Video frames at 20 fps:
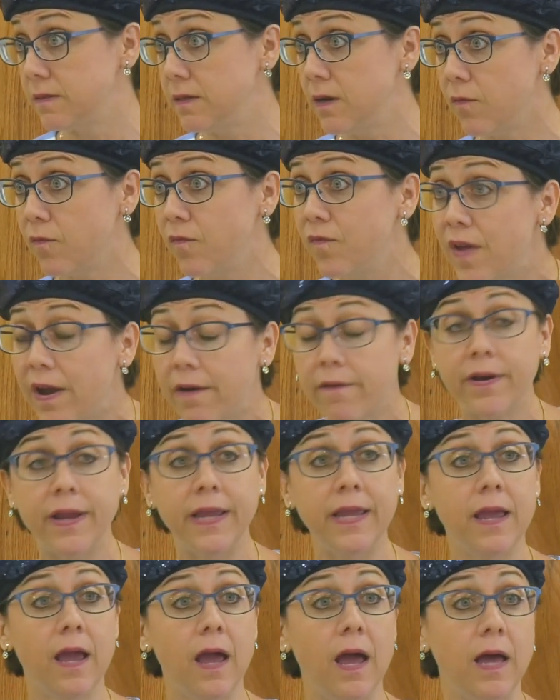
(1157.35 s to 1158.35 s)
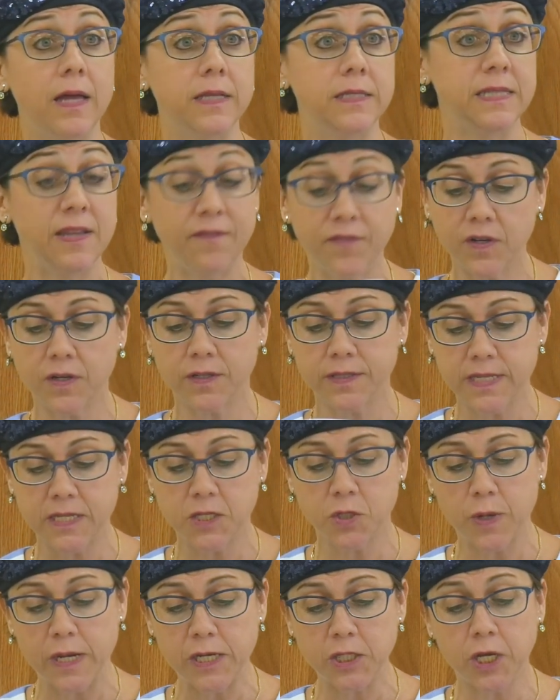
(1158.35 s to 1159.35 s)
you know, very uh, difficult
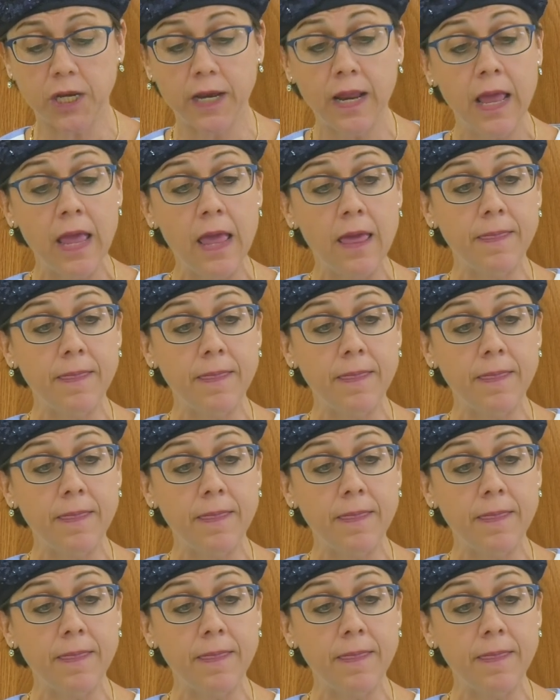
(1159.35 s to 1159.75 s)
situation